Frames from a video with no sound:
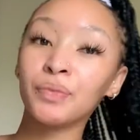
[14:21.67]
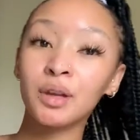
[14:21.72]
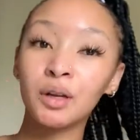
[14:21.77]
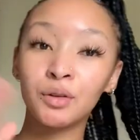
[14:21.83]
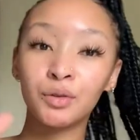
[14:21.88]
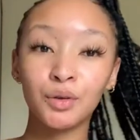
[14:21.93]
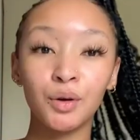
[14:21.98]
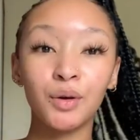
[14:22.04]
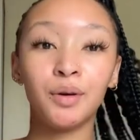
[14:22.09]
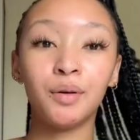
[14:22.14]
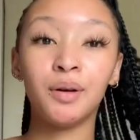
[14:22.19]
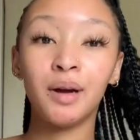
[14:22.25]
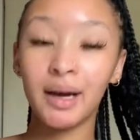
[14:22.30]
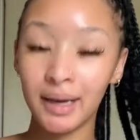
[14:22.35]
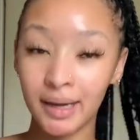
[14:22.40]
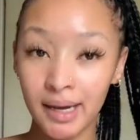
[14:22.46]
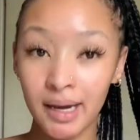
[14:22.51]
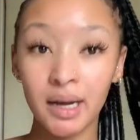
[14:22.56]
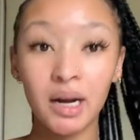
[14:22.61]
So
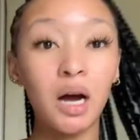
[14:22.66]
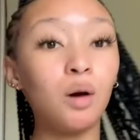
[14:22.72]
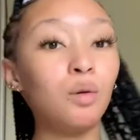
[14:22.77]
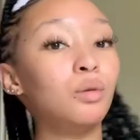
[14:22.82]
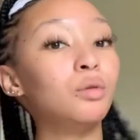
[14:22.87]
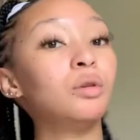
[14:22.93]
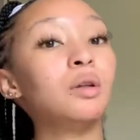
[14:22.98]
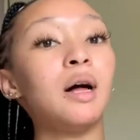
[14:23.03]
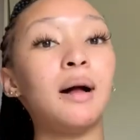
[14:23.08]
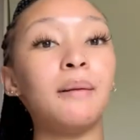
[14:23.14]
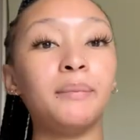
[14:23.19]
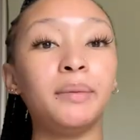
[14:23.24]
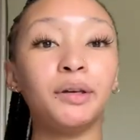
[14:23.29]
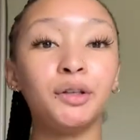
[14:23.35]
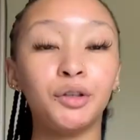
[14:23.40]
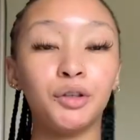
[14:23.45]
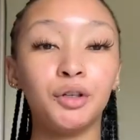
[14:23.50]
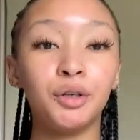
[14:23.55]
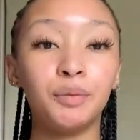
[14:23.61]
again, I will
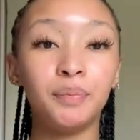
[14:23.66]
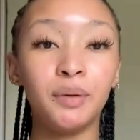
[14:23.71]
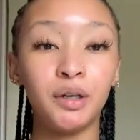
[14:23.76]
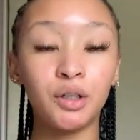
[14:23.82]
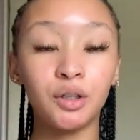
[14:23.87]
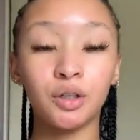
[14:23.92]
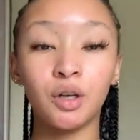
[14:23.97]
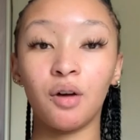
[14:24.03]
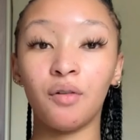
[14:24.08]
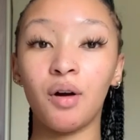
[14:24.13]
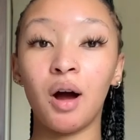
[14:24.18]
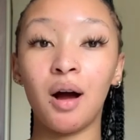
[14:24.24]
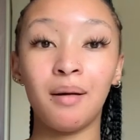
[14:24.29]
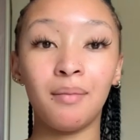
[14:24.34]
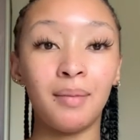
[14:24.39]
insert pictures of how